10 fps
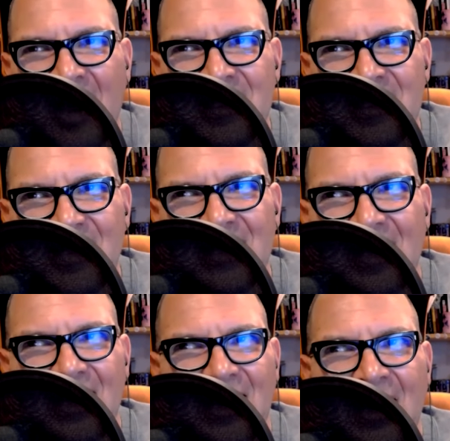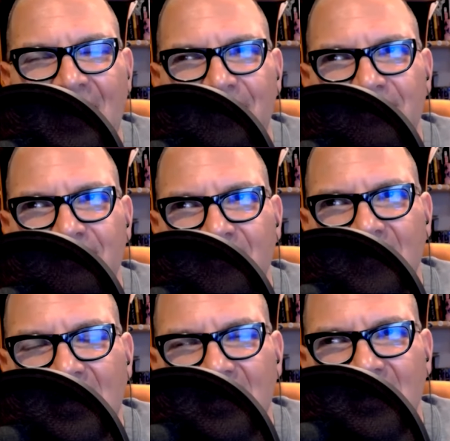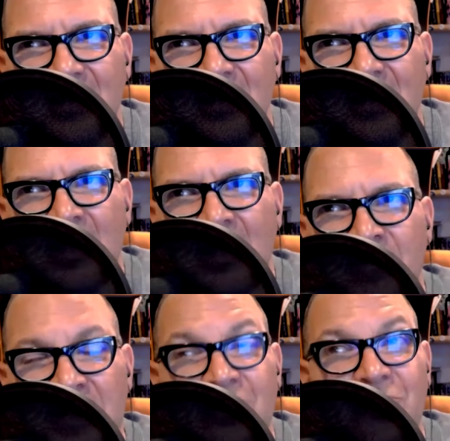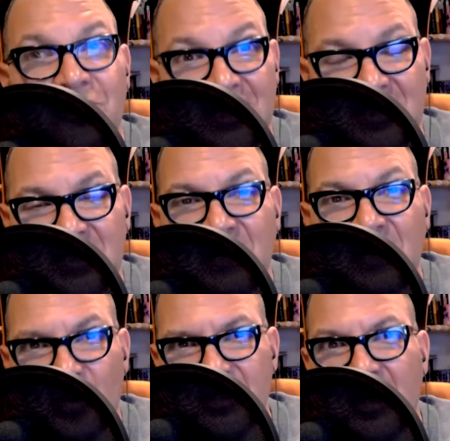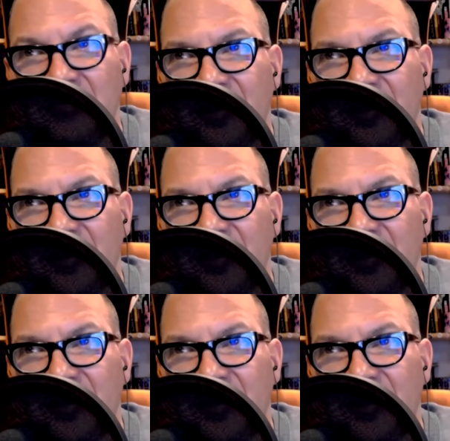I think that um, it would be interesting to spend more time